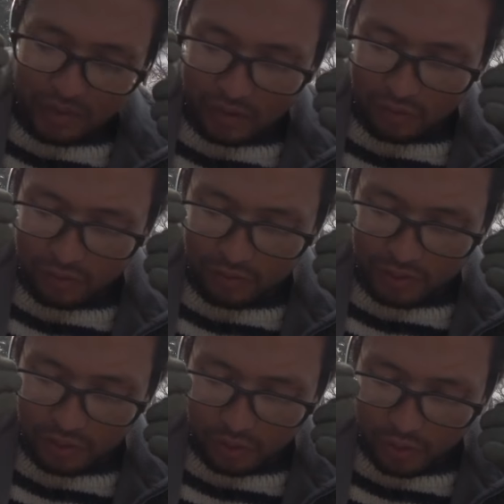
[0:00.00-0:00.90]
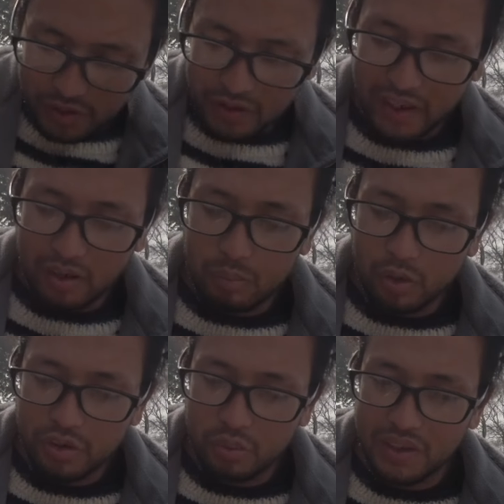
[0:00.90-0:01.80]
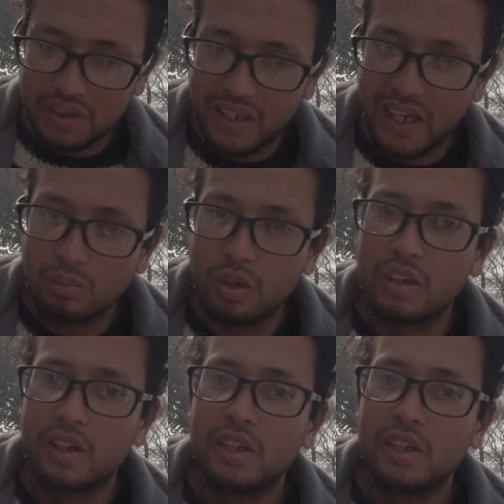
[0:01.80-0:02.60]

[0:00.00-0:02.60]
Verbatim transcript: they could see that a person was dying, but